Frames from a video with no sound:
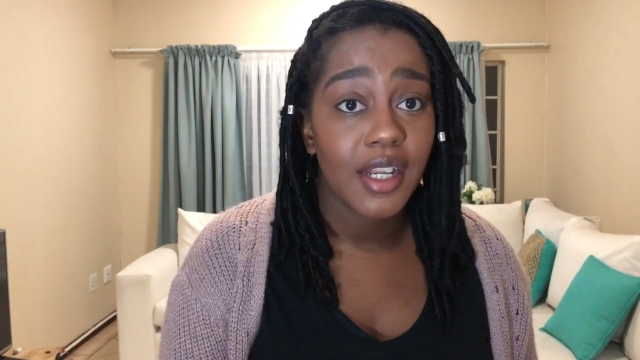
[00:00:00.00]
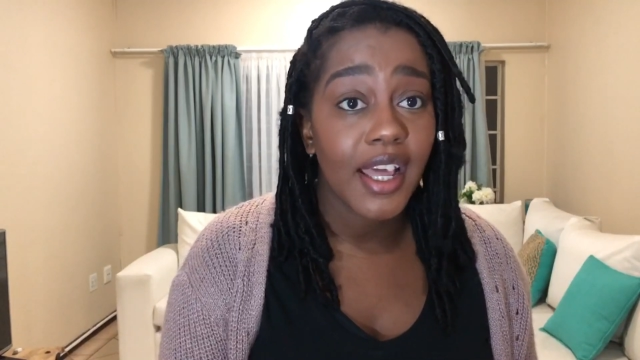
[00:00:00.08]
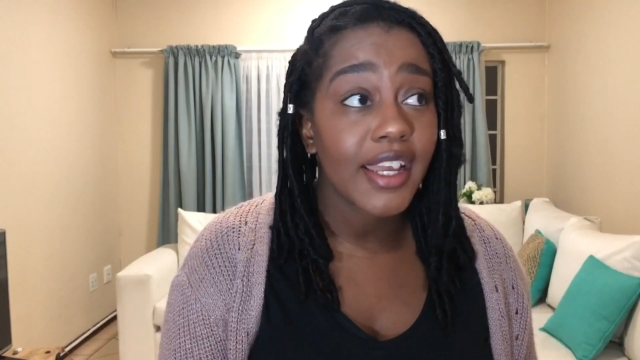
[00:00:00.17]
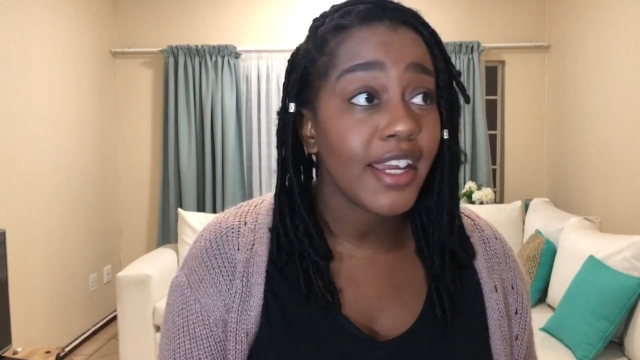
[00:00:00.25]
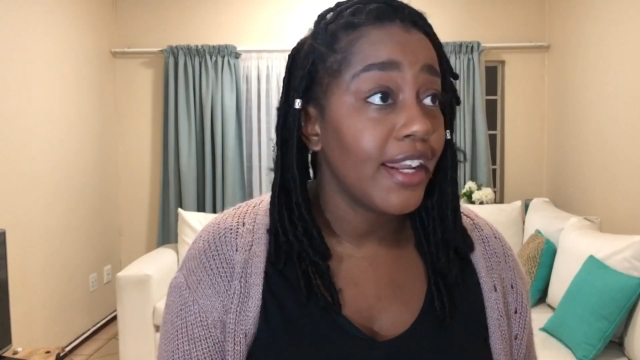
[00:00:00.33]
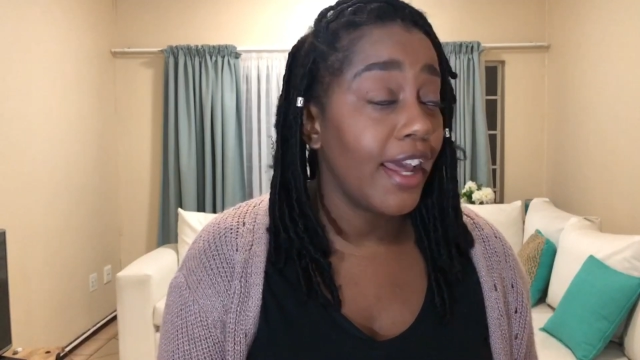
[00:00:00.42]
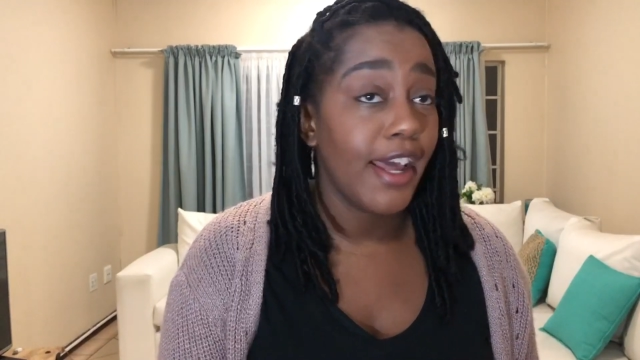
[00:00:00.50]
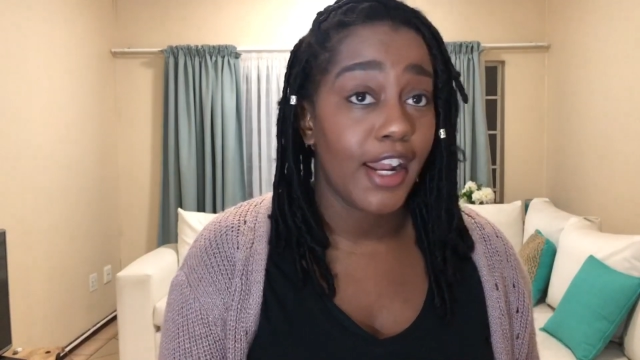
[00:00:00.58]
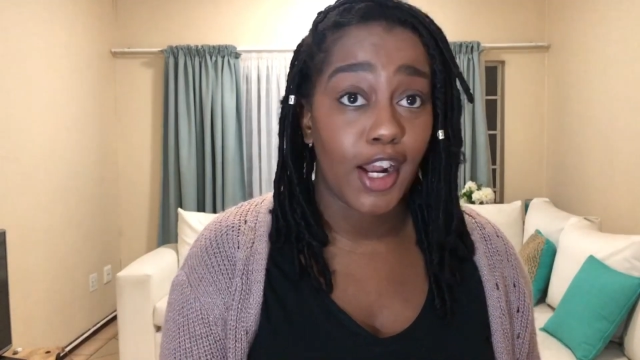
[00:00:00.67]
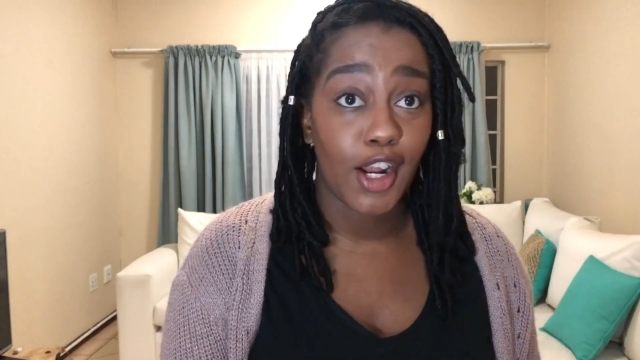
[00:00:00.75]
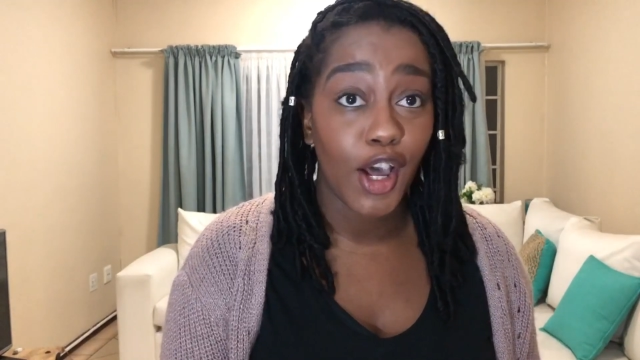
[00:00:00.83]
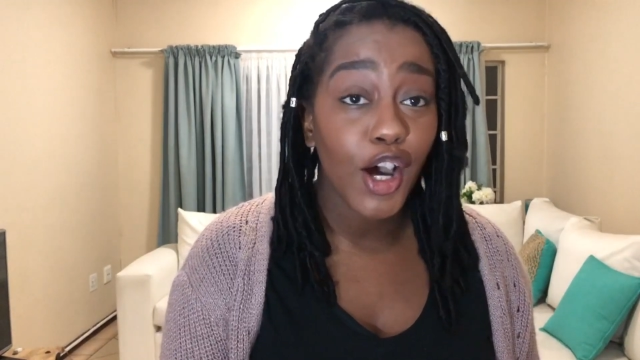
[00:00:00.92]
Like, it had
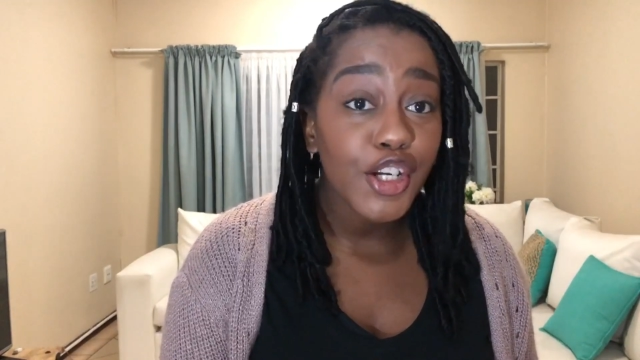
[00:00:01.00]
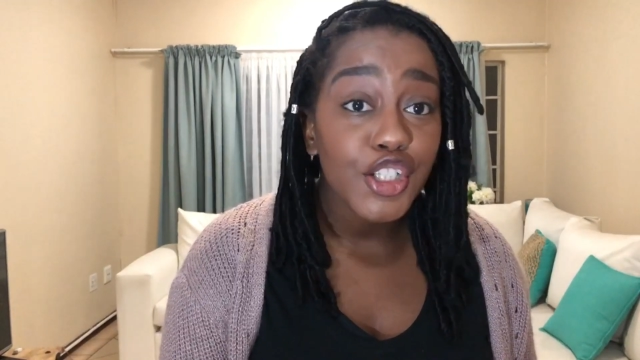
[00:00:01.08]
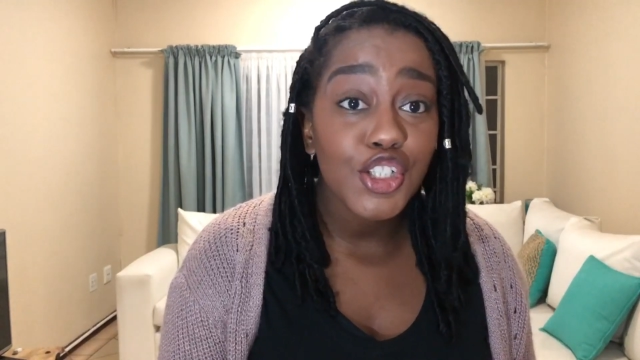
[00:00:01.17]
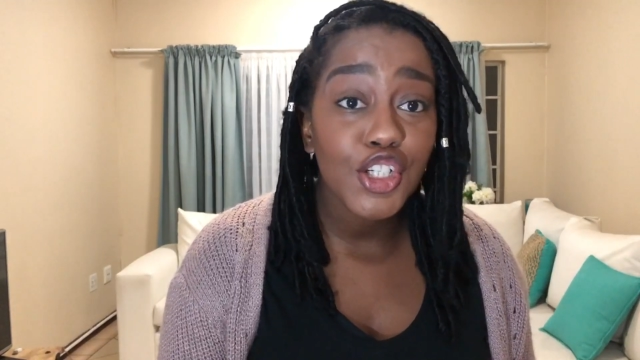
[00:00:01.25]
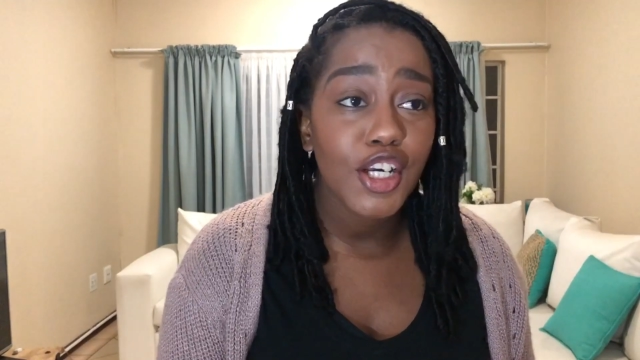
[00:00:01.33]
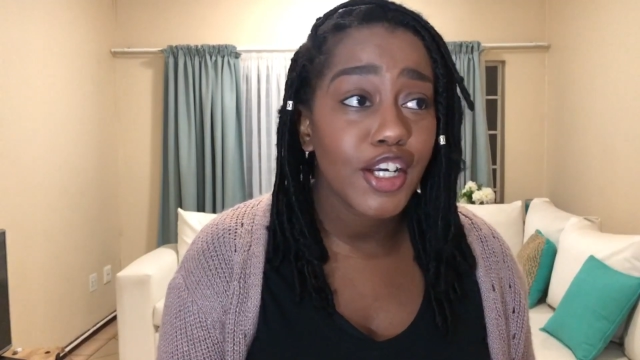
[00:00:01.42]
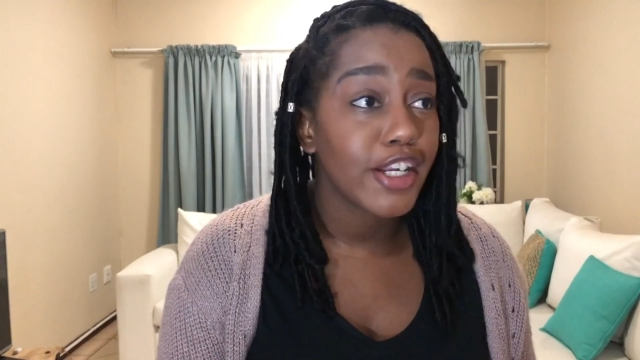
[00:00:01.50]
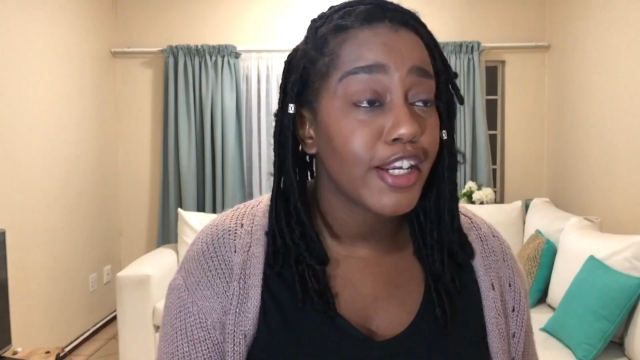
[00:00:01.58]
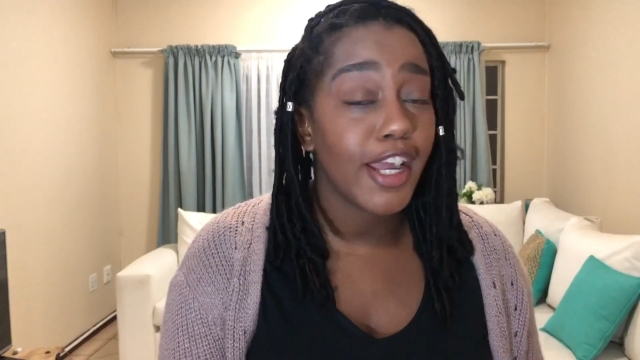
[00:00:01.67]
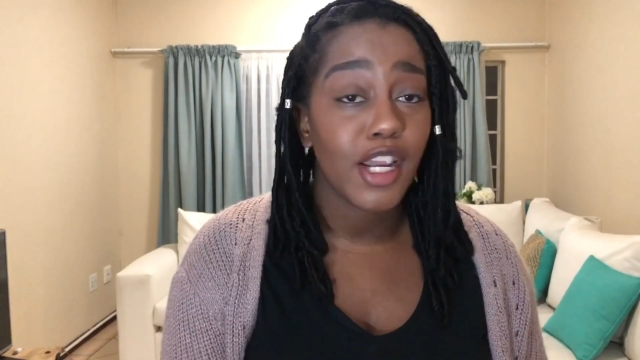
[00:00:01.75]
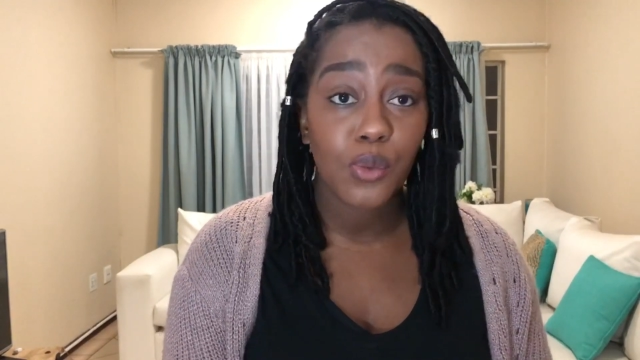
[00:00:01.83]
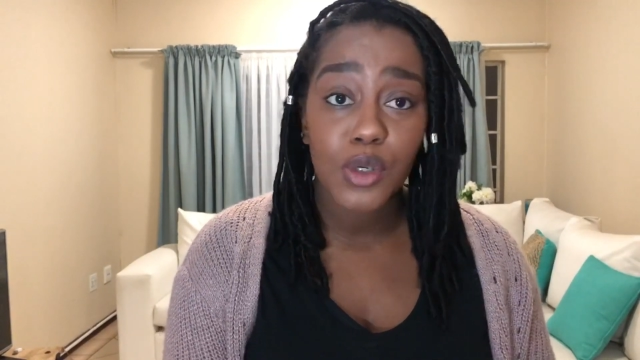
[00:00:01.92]
a lot of sugar in
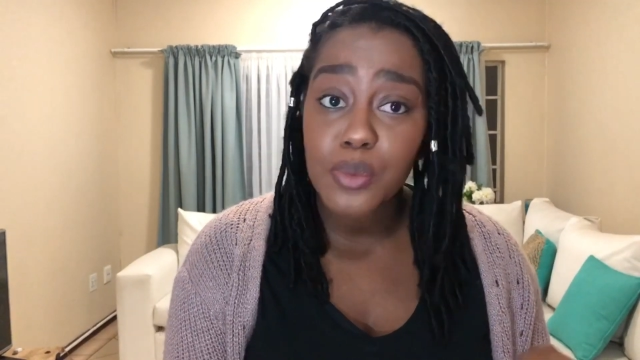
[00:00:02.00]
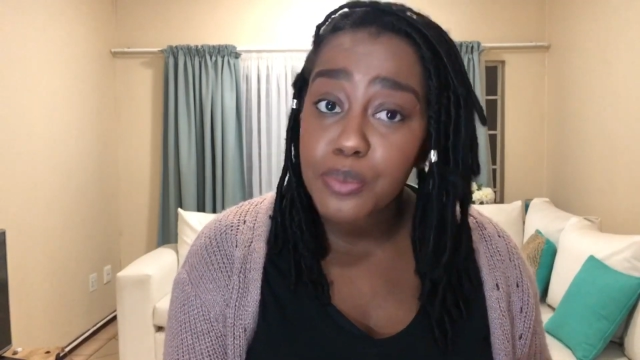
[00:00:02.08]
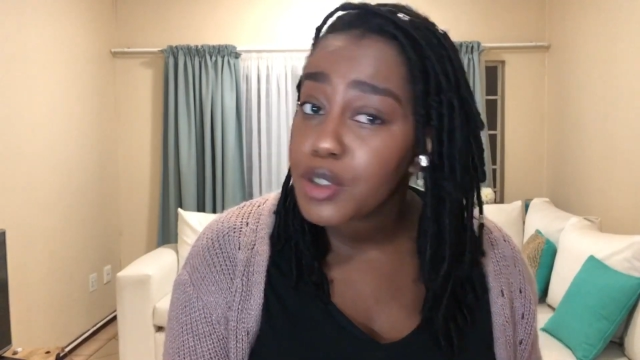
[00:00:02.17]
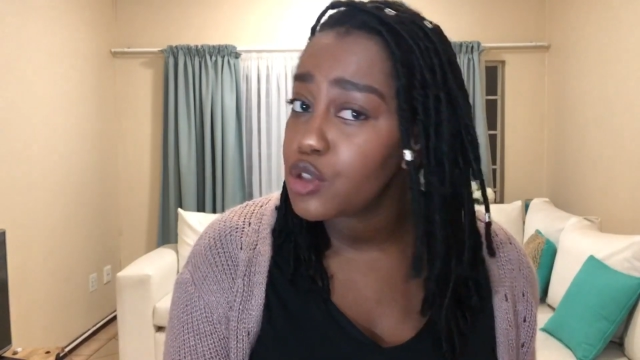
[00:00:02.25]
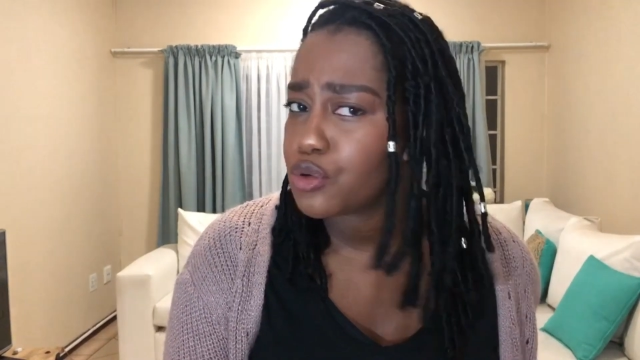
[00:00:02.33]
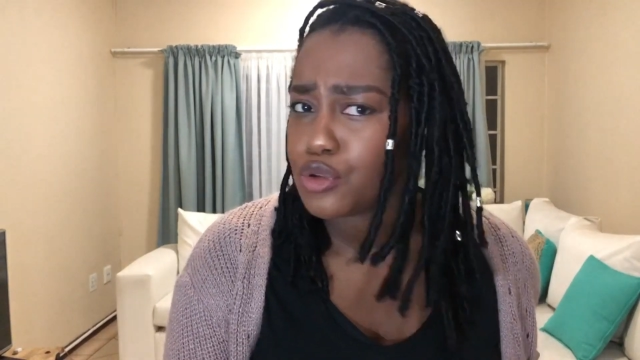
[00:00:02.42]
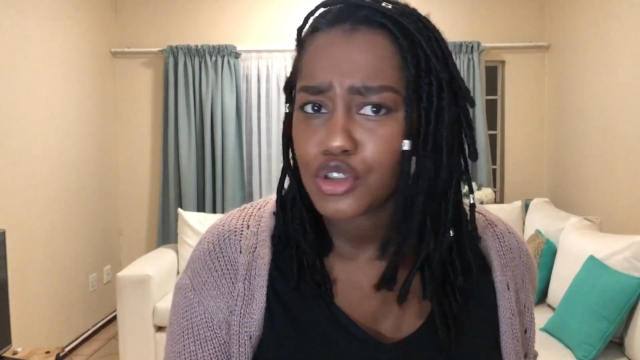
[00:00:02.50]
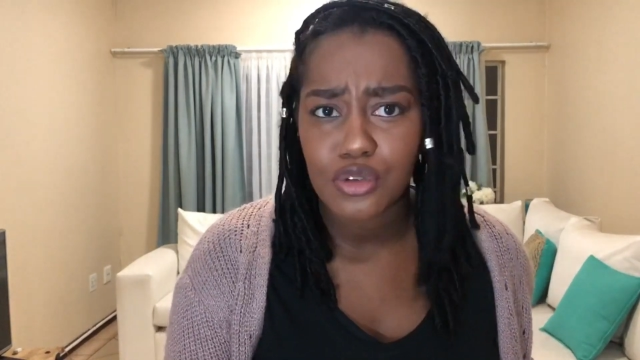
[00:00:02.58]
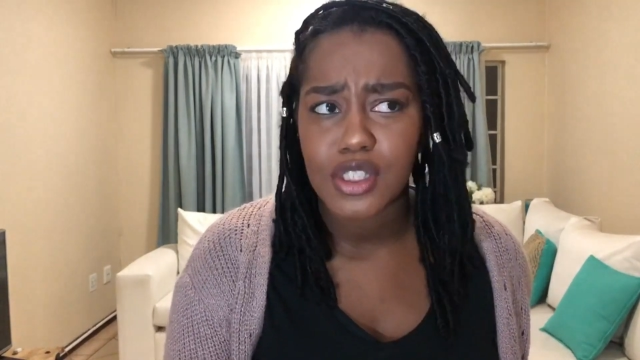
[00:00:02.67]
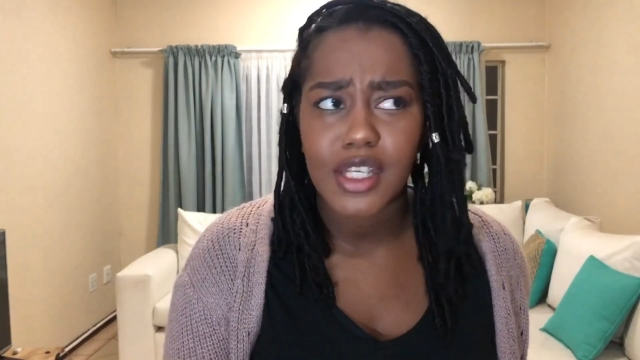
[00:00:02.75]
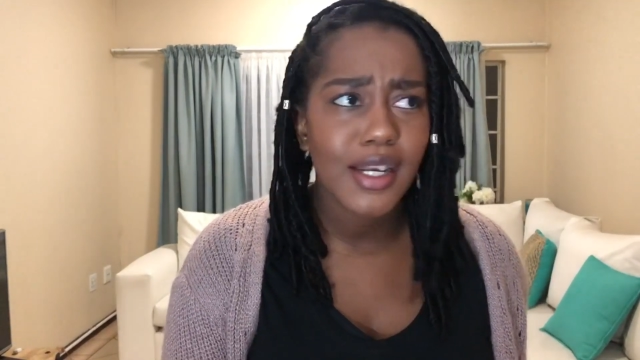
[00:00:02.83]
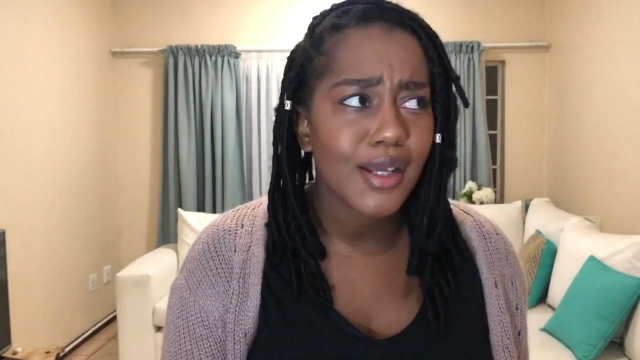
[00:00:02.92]
it, and it was beetroot
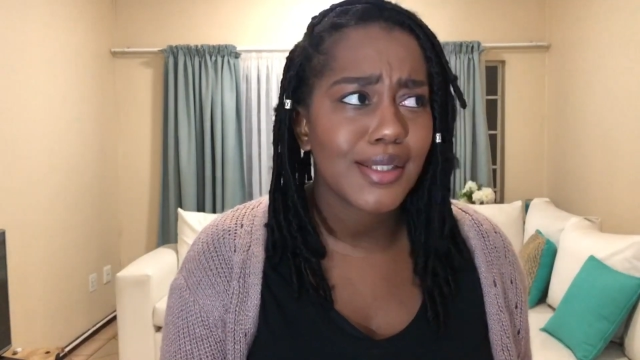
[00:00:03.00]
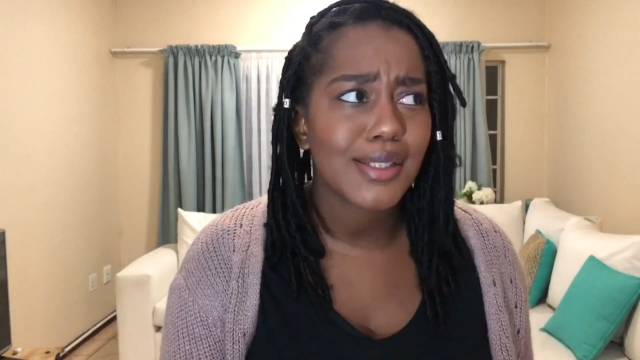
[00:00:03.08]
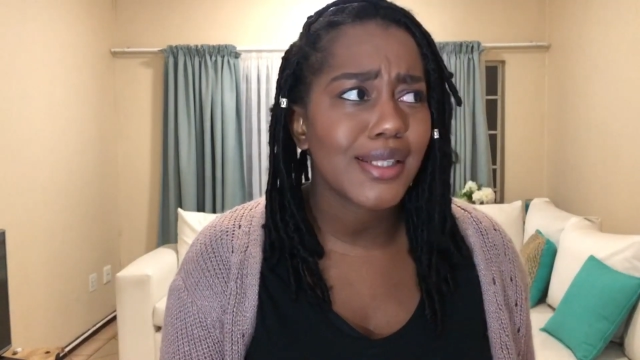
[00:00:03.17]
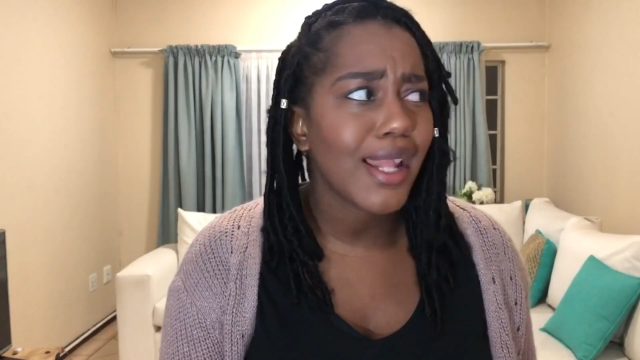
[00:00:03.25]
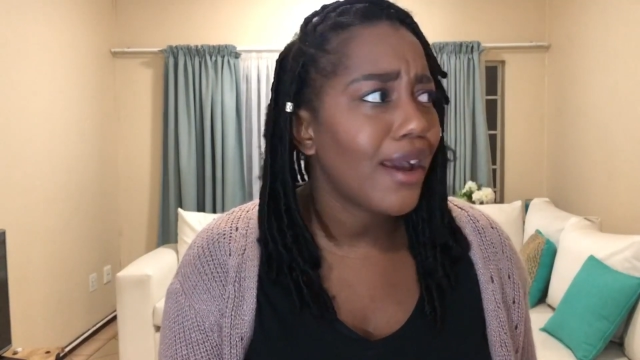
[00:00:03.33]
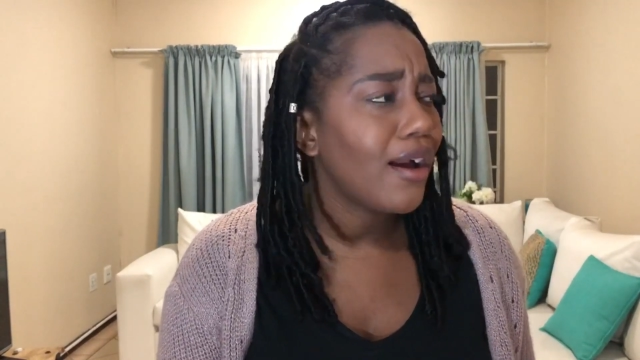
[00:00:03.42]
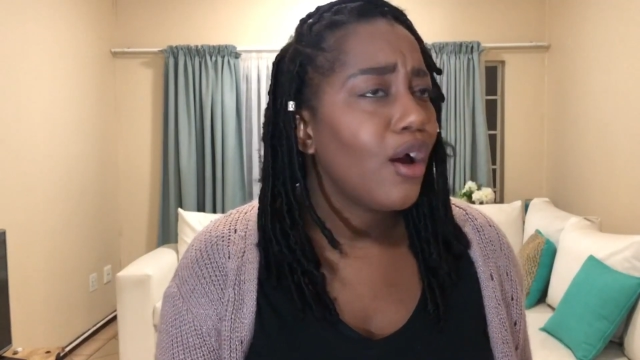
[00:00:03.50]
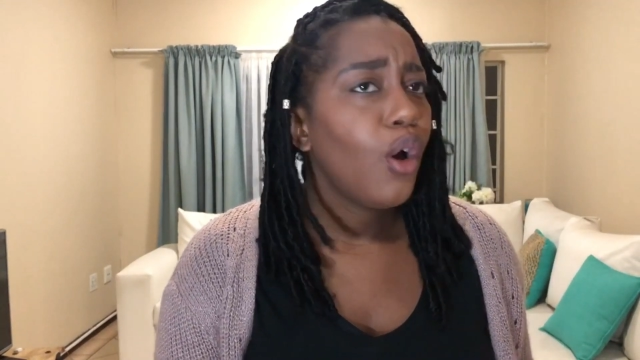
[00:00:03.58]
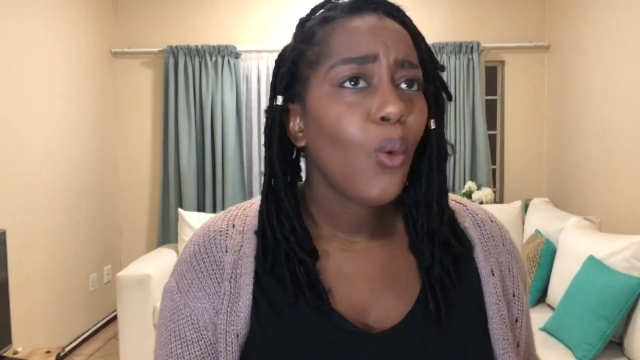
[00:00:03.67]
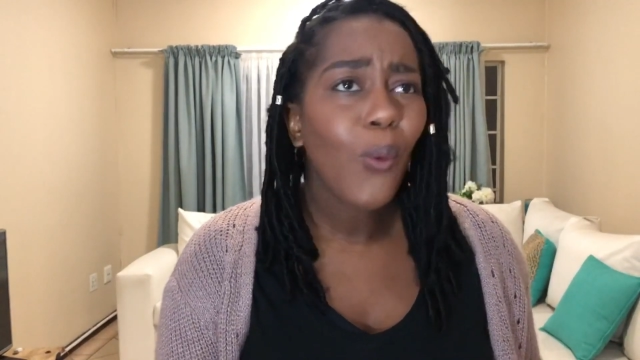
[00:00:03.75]
juice, and I was just like,